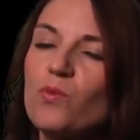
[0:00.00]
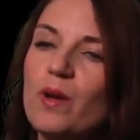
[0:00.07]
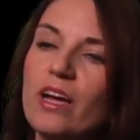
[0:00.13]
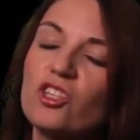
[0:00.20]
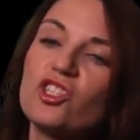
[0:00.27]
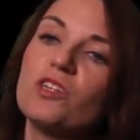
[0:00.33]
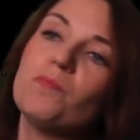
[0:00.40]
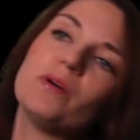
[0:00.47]
We
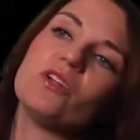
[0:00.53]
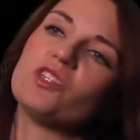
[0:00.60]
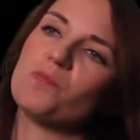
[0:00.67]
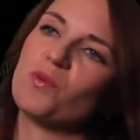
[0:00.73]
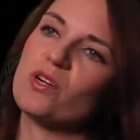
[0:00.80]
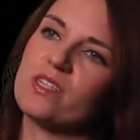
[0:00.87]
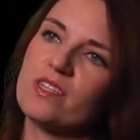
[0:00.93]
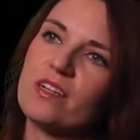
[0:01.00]
actually built a
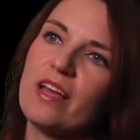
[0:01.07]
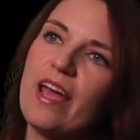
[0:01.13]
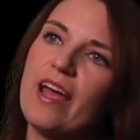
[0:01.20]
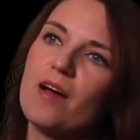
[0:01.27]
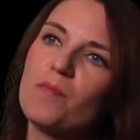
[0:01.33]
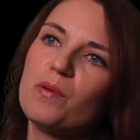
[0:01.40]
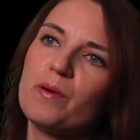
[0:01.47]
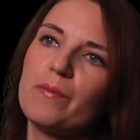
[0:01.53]
prison
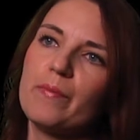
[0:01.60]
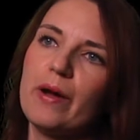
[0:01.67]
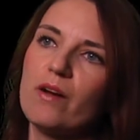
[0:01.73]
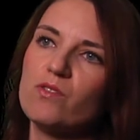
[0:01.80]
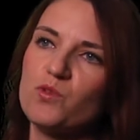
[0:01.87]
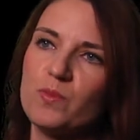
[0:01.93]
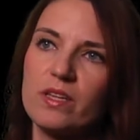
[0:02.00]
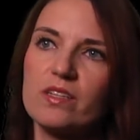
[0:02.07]
camp. I
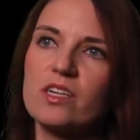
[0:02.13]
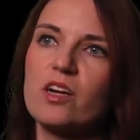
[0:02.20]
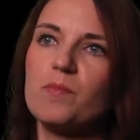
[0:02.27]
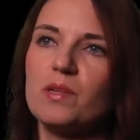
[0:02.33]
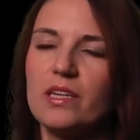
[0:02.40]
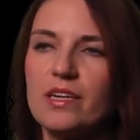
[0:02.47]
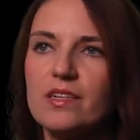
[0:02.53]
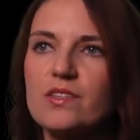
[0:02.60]
was military
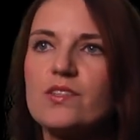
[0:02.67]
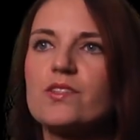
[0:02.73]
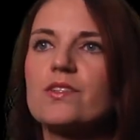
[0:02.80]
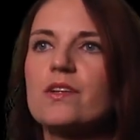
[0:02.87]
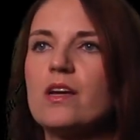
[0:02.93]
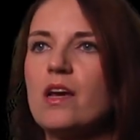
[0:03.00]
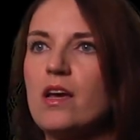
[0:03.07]
police.